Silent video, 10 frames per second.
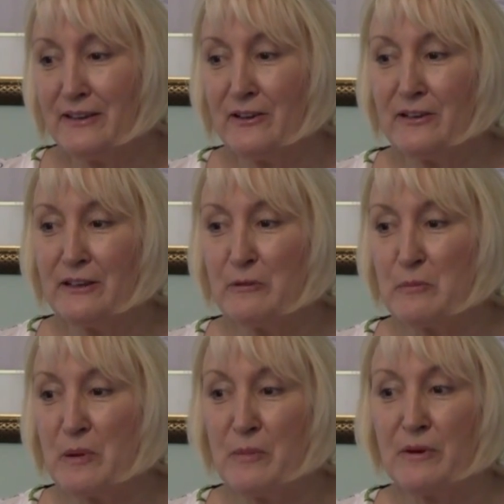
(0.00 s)
all I
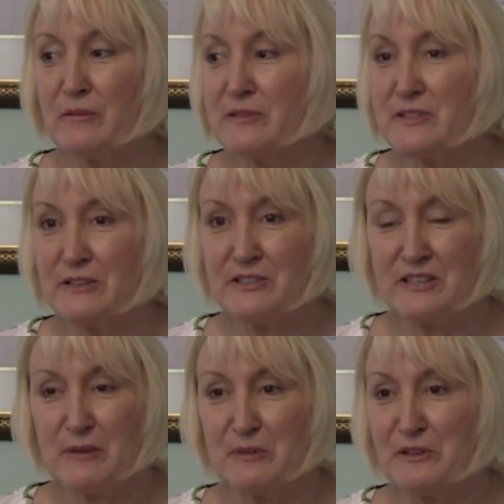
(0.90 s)
remember was I
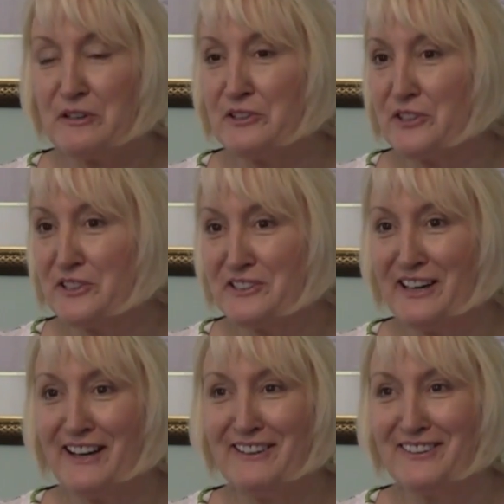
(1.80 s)
just kept hearing, "You're going to
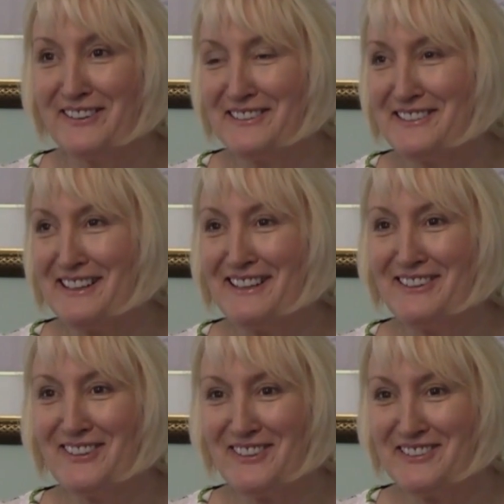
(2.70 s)
die, you're going to die,
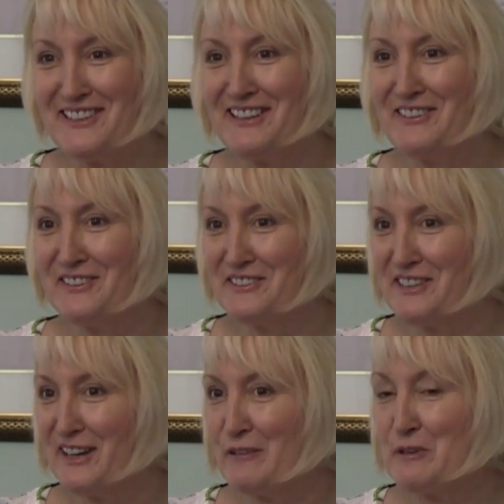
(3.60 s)
you're going to die, you're going to
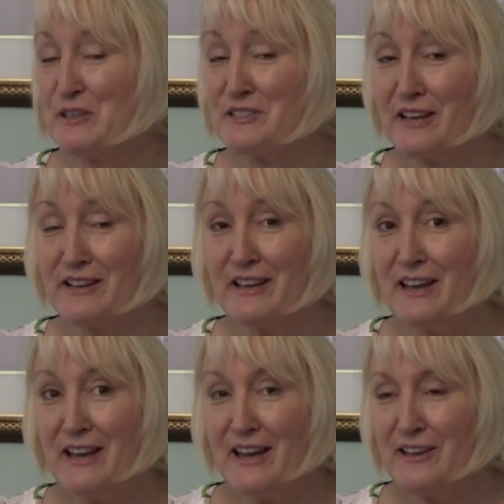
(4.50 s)
die." I mean,
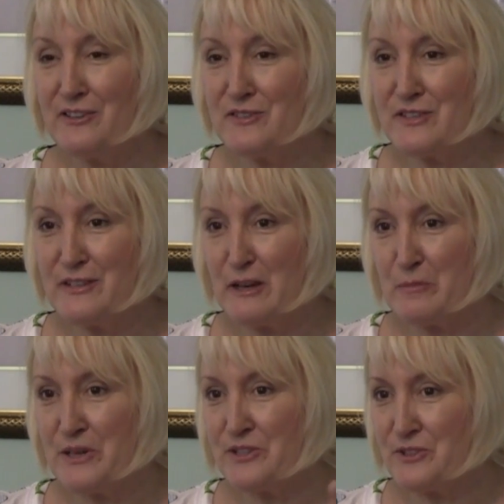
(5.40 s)
and you see
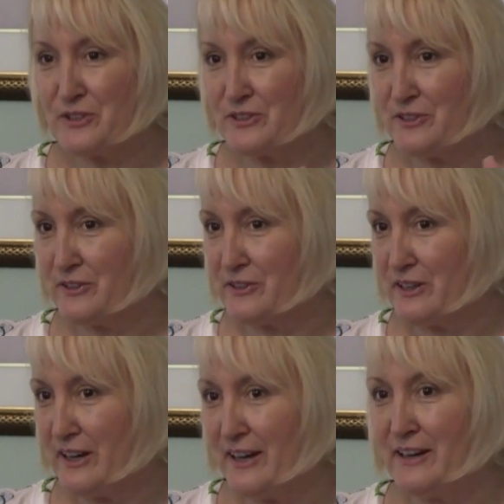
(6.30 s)
that picture in your
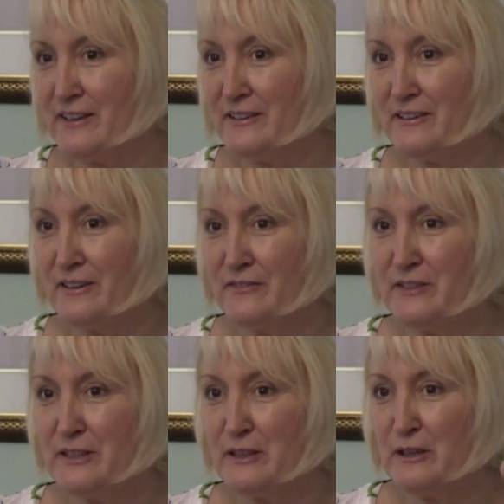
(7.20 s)
head
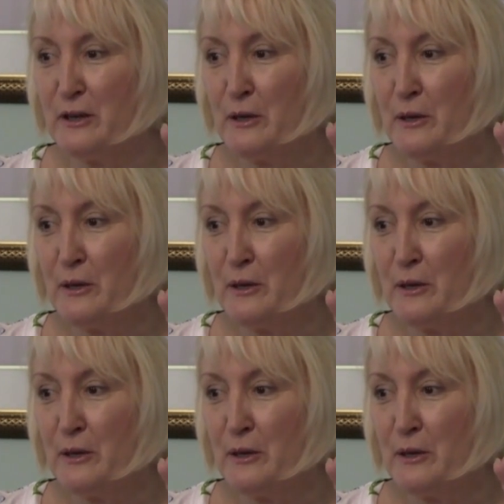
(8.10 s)
of the